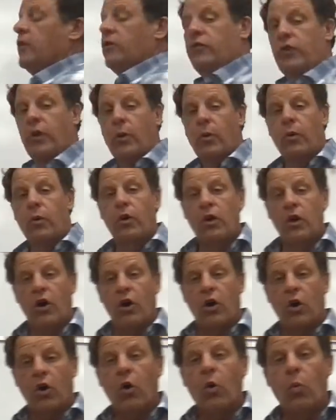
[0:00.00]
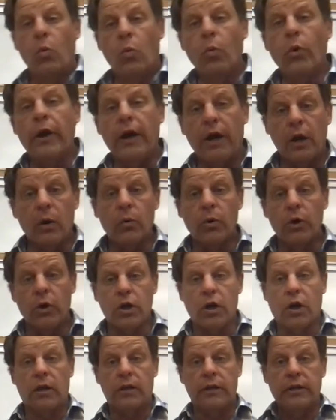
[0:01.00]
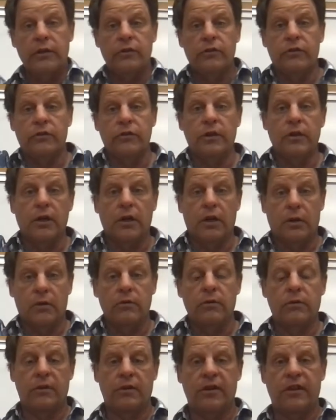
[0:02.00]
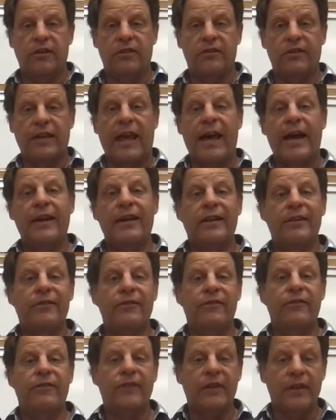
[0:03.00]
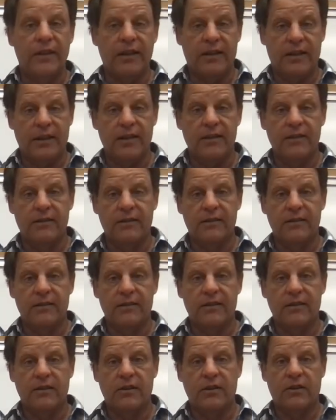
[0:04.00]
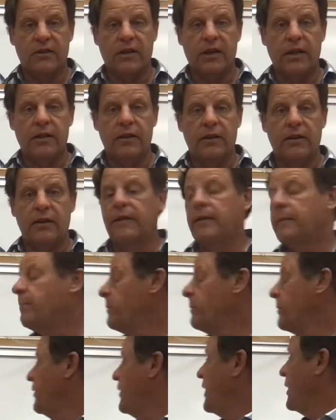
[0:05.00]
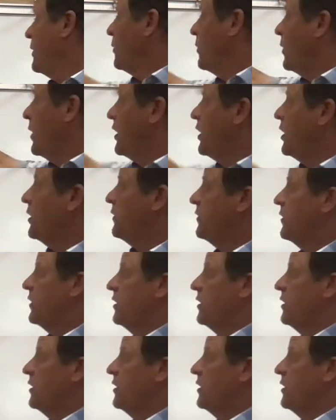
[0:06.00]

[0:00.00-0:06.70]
so where we're calling 0 is at infinity, all right, then 1 over